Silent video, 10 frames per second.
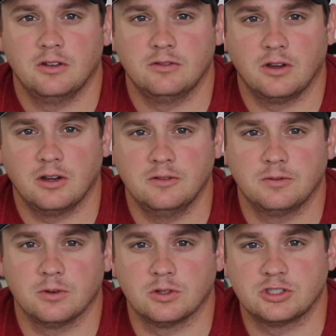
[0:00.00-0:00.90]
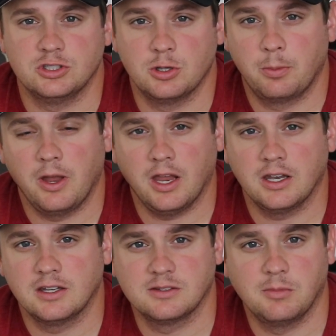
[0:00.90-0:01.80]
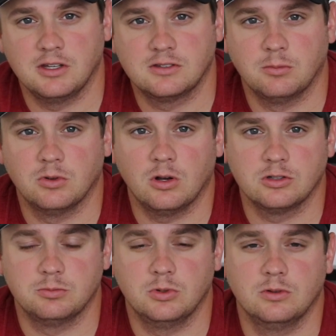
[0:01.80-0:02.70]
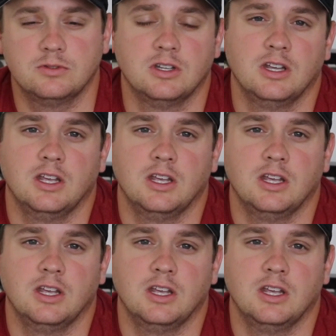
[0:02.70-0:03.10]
very first, Japan has made some large moves